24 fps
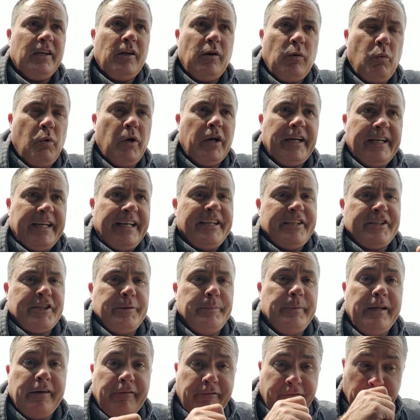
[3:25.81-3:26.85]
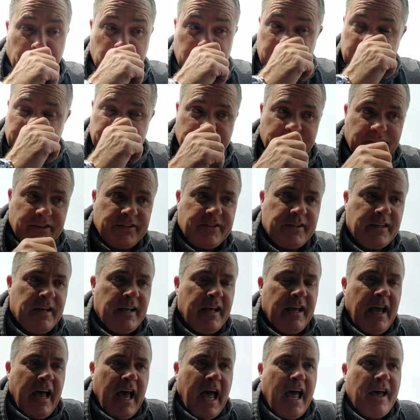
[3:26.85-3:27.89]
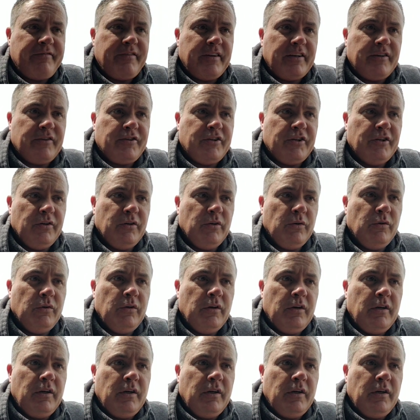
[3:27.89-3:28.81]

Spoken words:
where it needs to be versus having to